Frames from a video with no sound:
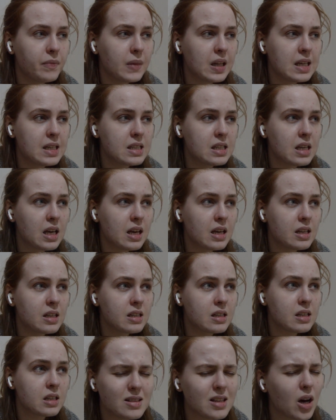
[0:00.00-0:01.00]
He
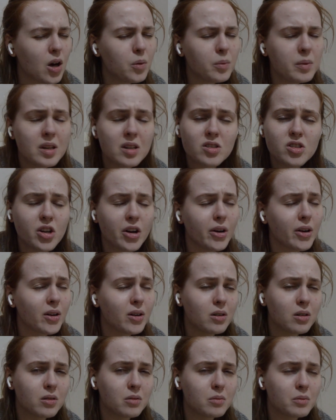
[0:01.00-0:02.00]
says, tell me a
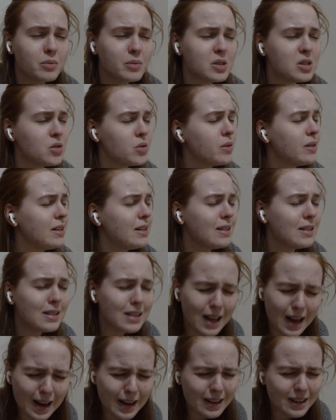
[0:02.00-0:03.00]
term between
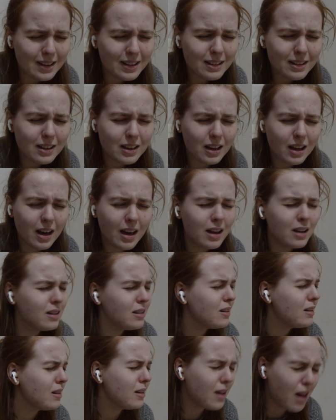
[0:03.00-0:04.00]
like
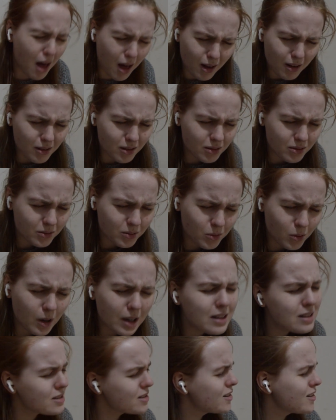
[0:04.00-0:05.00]
and love.
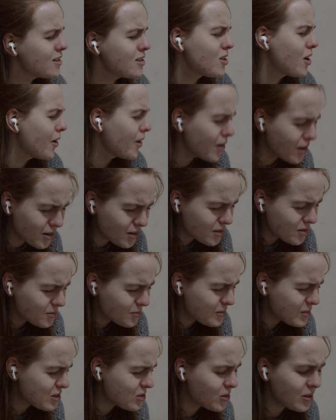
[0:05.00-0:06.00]
What is the
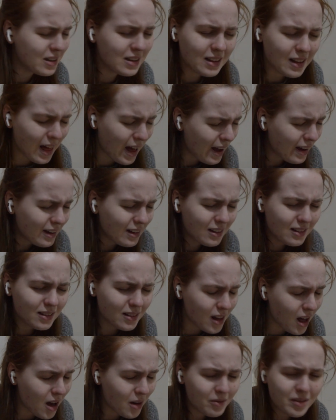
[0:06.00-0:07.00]
term between like and
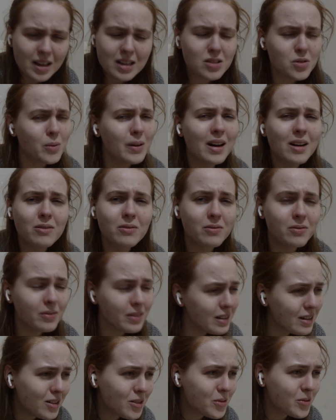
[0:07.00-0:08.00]
love? That's what I
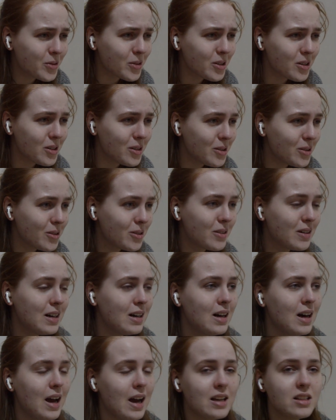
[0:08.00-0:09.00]
feel for you.
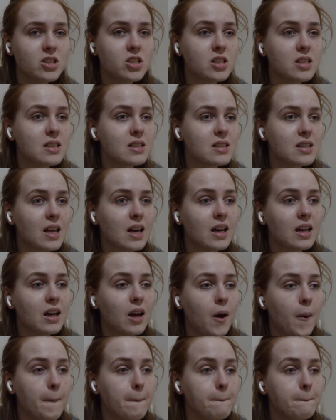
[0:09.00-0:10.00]
And she is like,
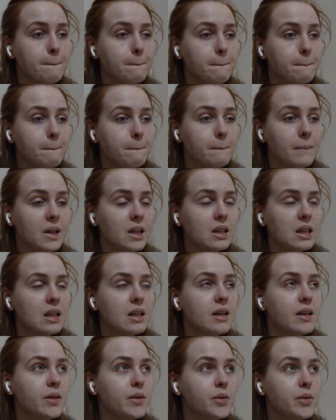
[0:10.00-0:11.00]

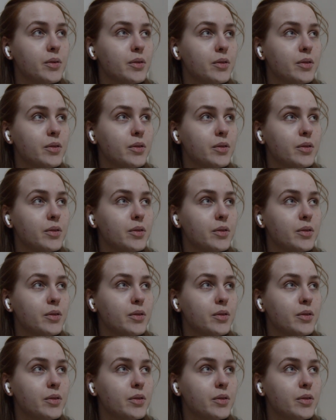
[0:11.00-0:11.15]
live.